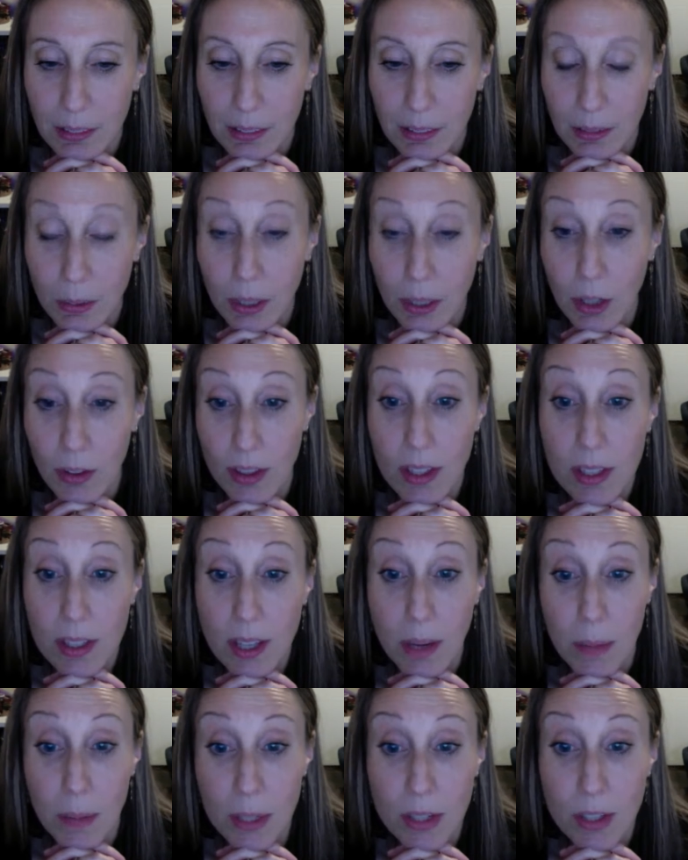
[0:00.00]
We are the
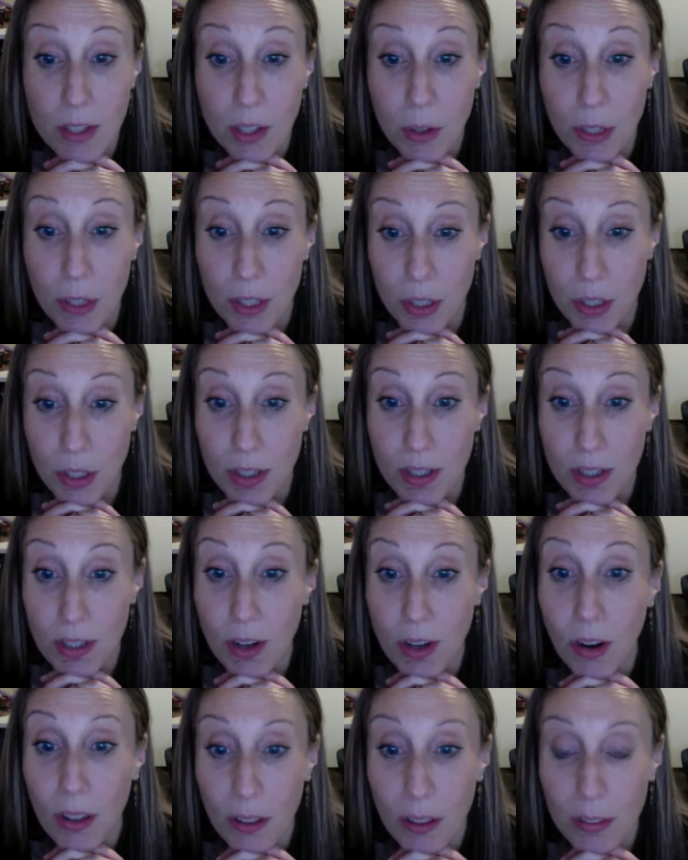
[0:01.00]
dumbest creatures in
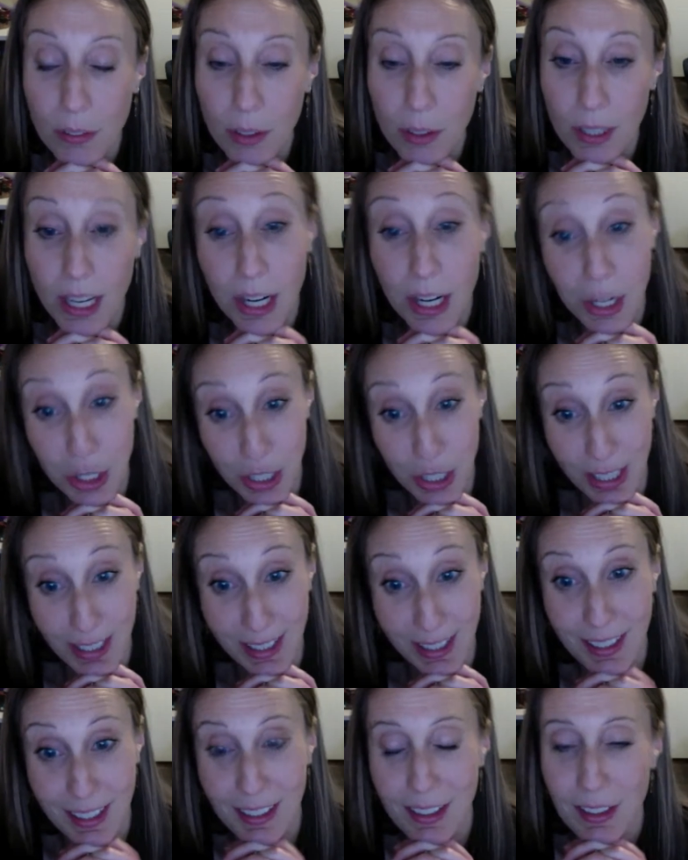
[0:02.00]
all of
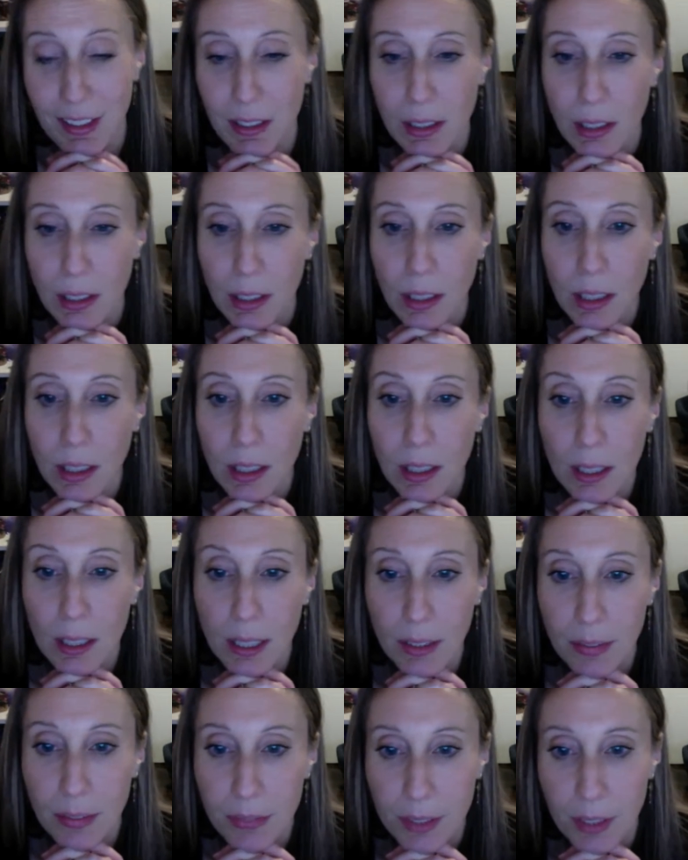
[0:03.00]
creation,
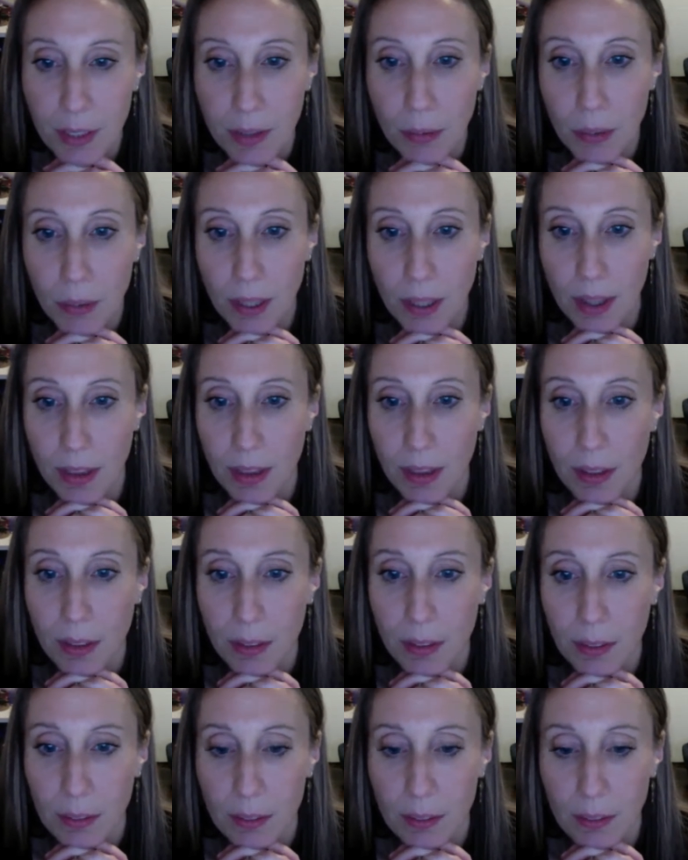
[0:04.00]
gifted with
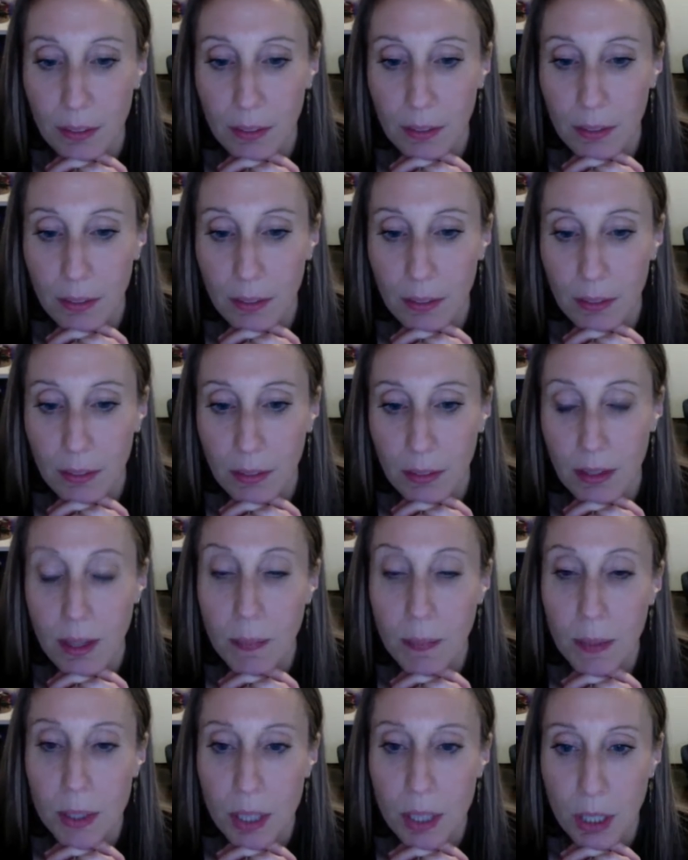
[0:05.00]
the
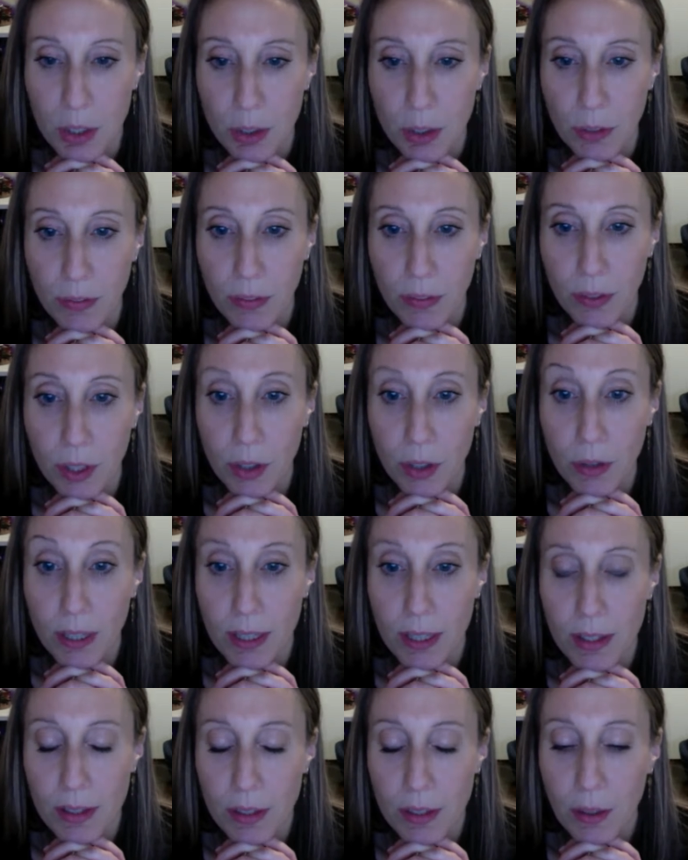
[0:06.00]
potential for the
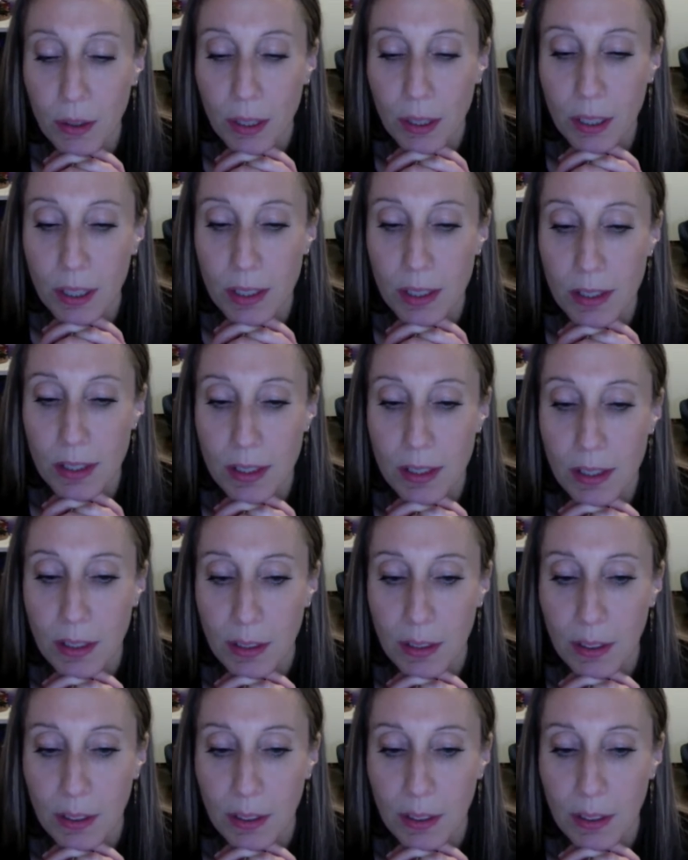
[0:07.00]
greatest holiness.